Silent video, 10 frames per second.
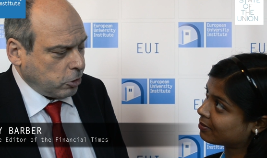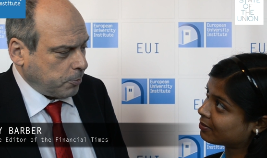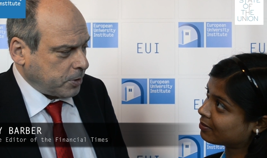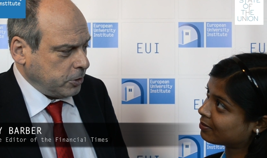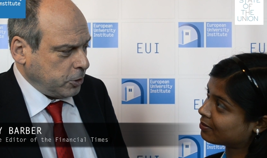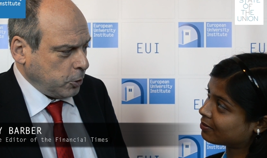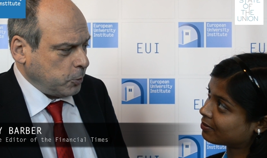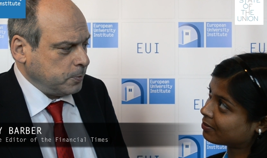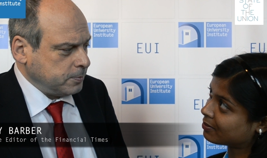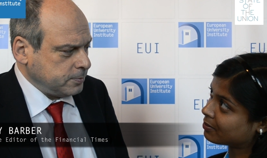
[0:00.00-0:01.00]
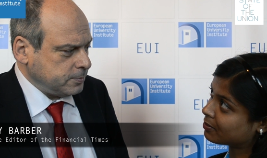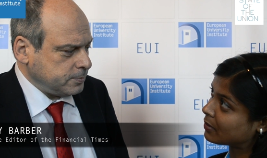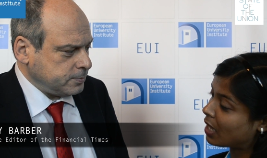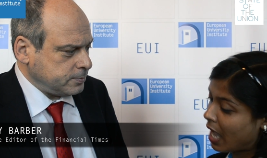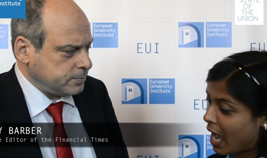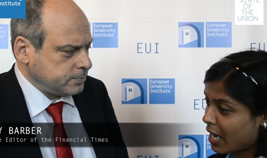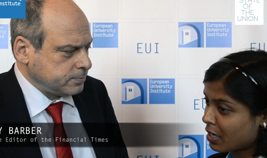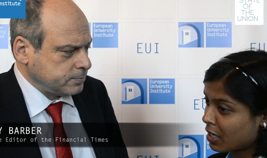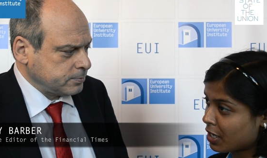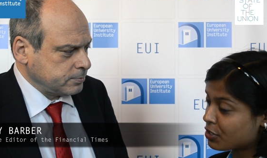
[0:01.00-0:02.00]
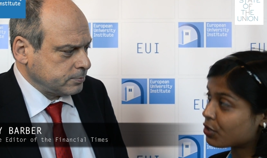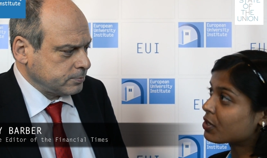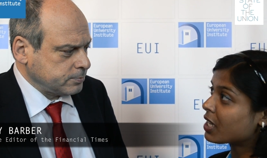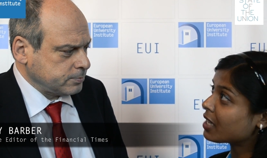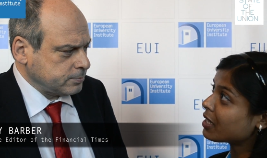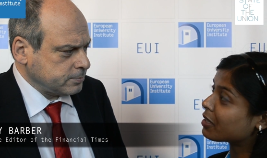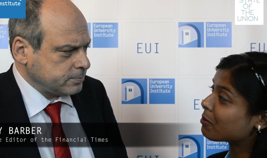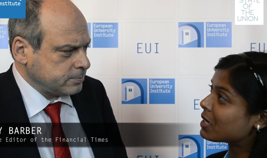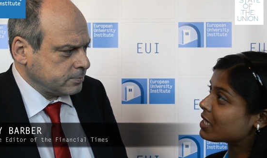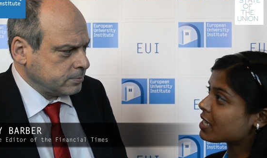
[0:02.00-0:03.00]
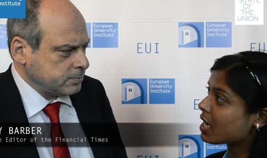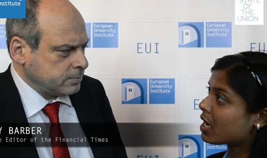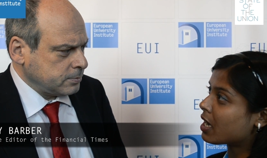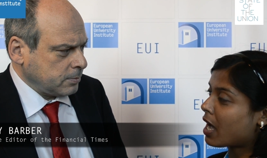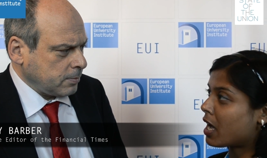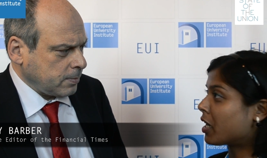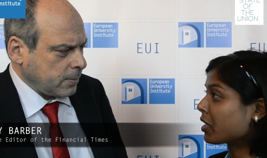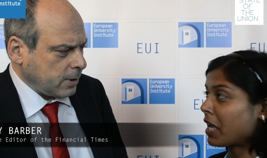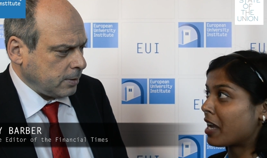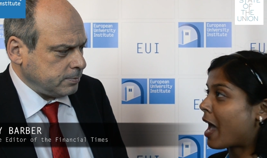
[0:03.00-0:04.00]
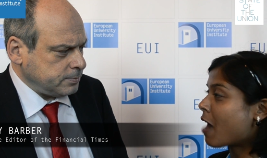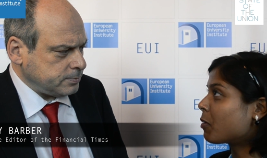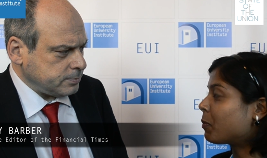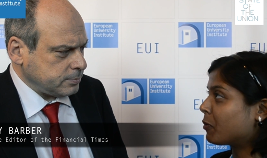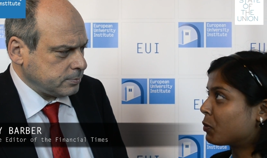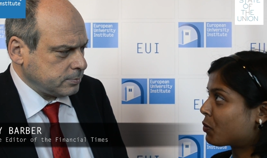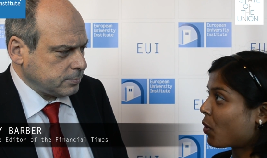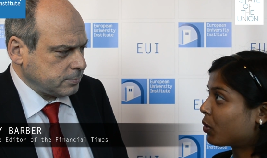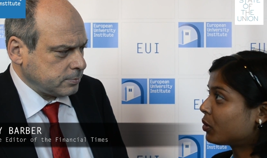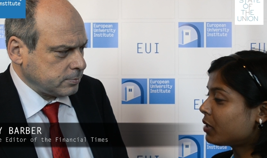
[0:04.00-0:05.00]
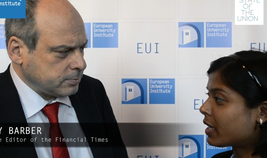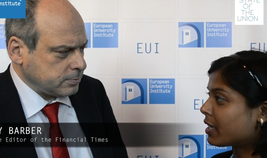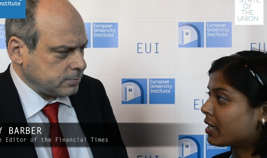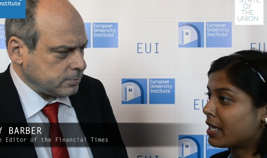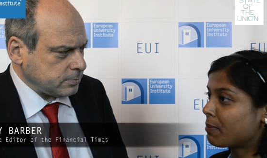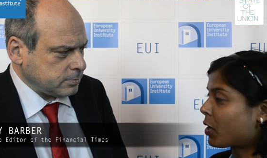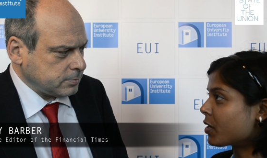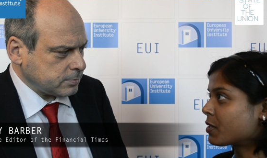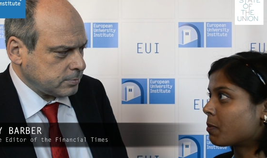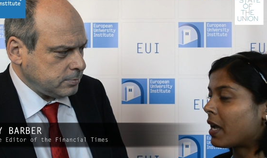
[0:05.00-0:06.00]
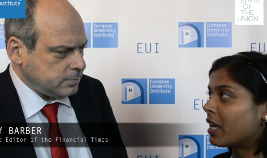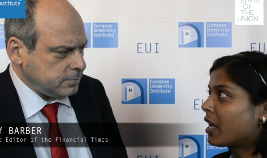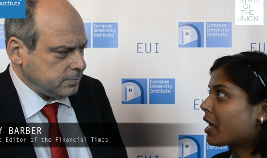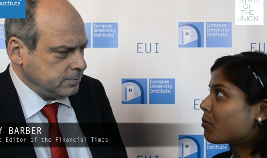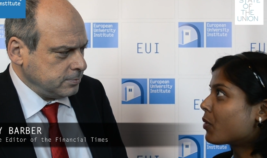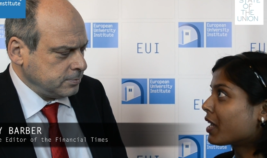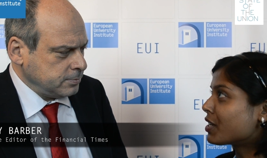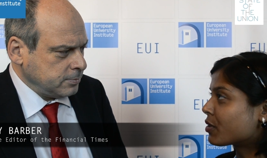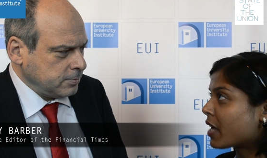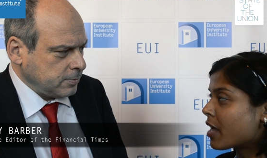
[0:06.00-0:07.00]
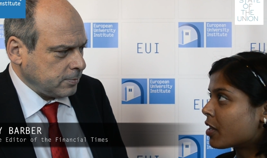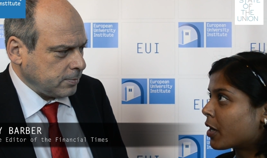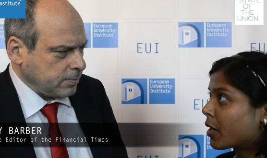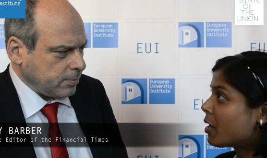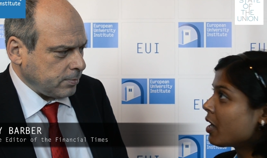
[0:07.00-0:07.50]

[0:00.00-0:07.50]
Speaker 1: Europe can do.
Speaker 2: And uh, do you think that the media uh, can have a role uh, in participating and bringing together